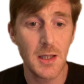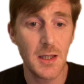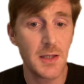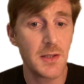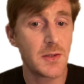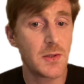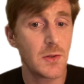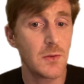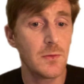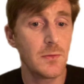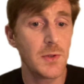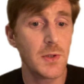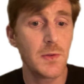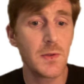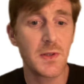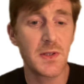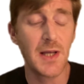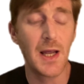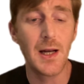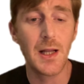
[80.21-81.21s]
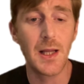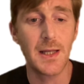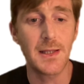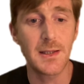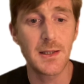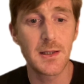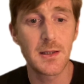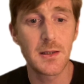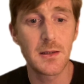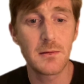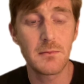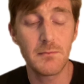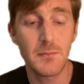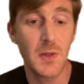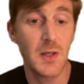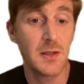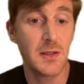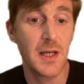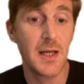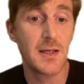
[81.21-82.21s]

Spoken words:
is to use satellites and